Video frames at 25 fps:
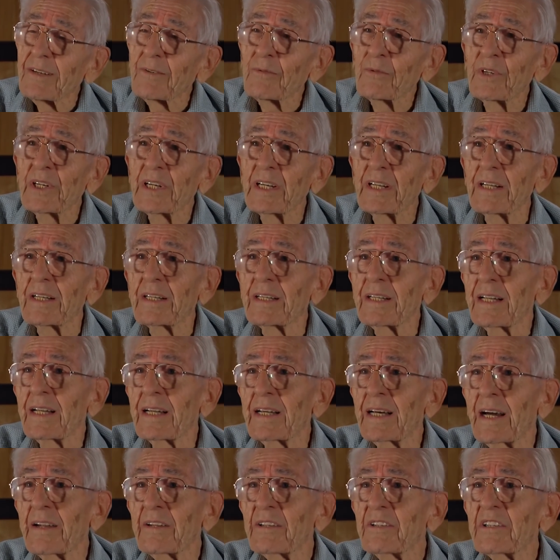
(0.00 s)
Well,
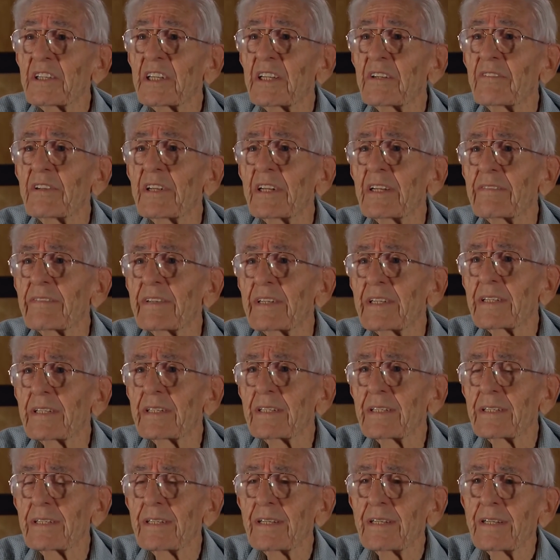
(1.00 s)
how do you get rid of it?
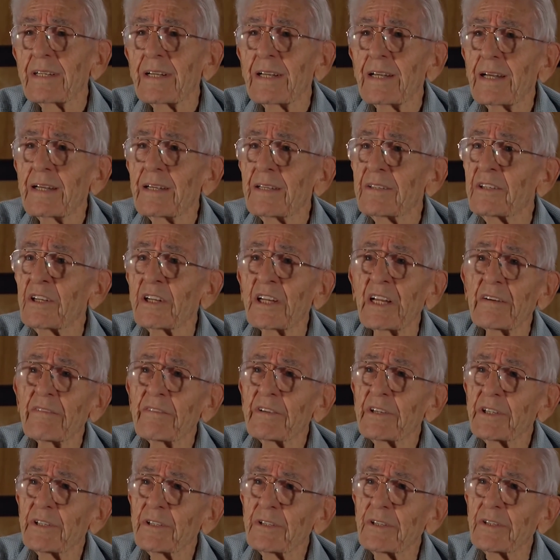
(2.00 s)
You
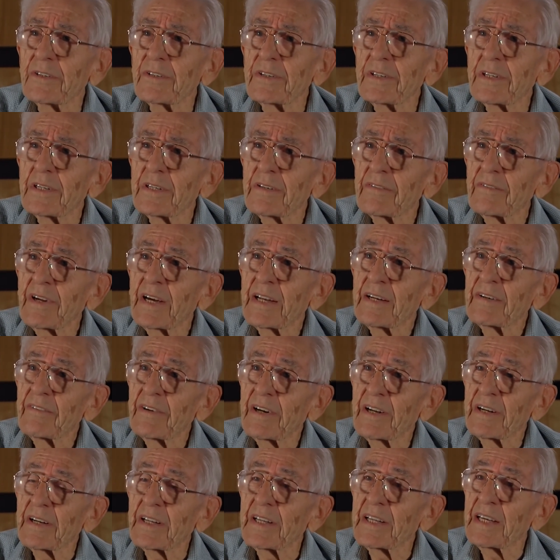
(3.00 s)
never do, right
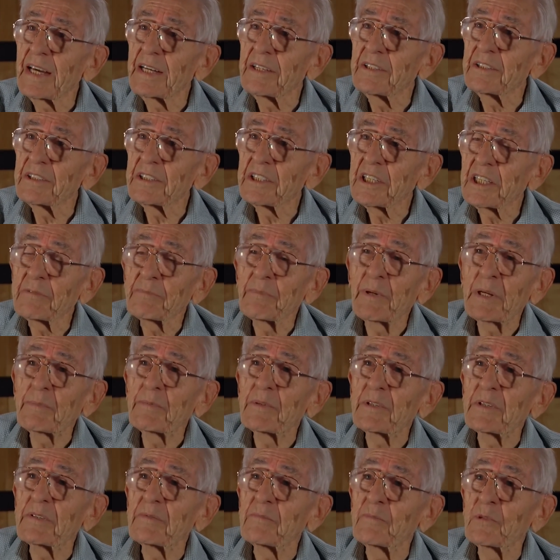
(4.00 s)
around the edges, because
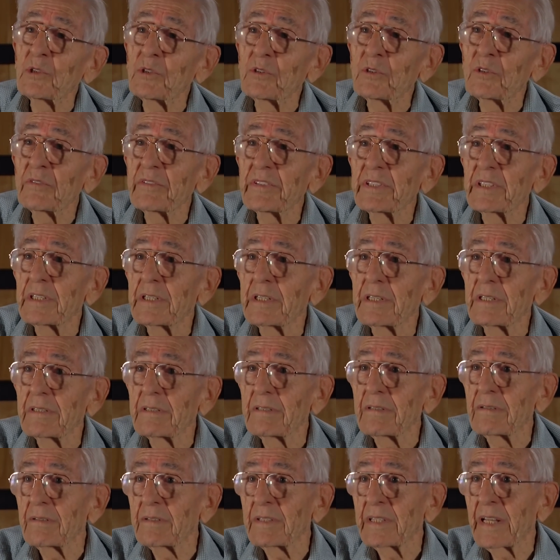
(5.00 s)
people move
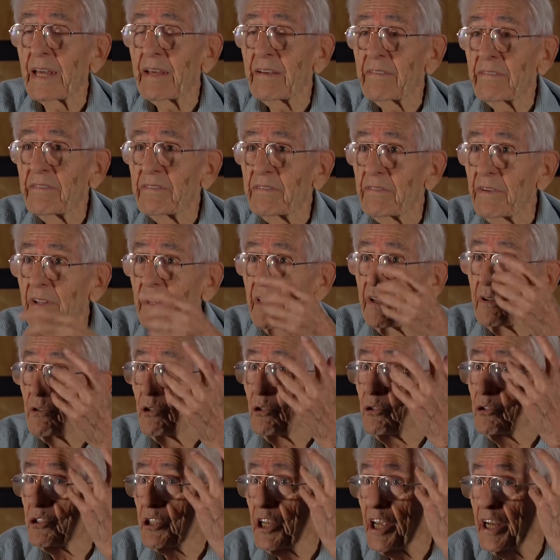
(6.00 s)
and they have
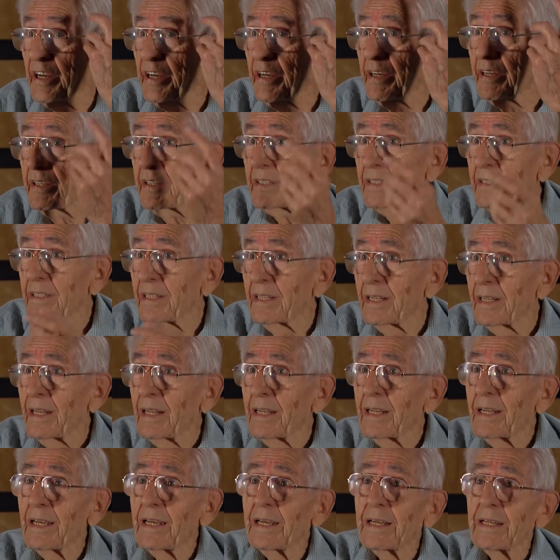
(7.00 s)
loose hair.
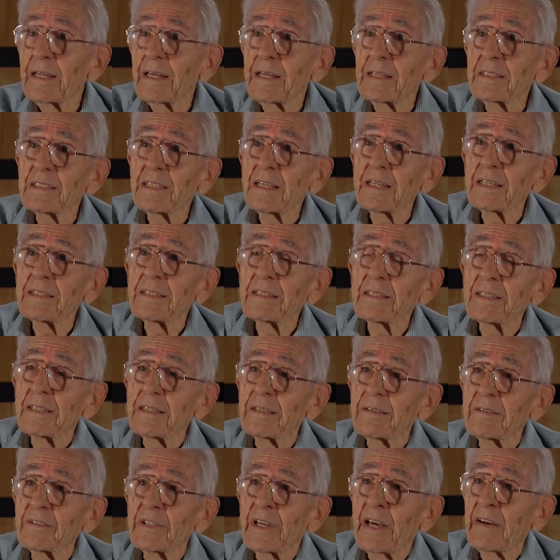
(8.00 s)
And I said,
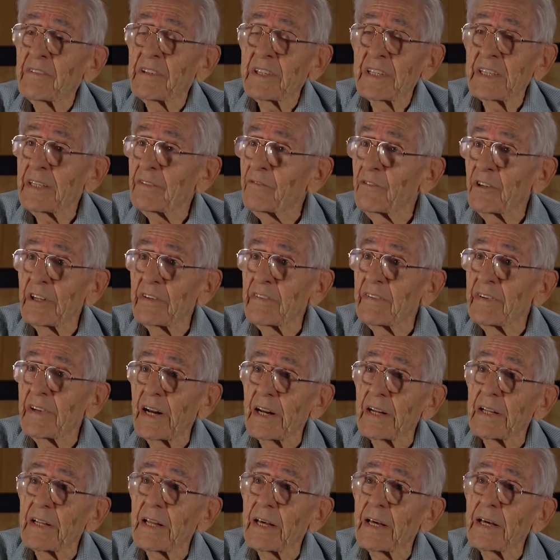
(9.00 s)
you have to get rid of
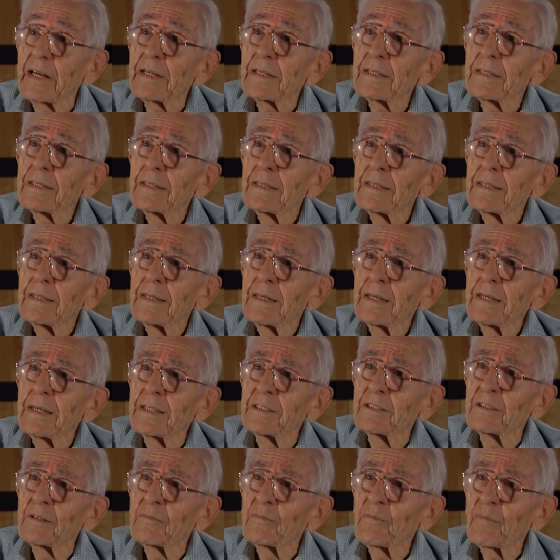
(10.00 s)
all of that,
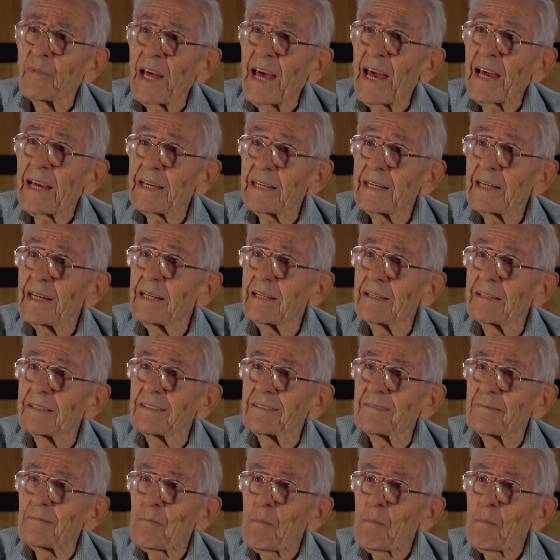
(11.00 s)
and you black it out.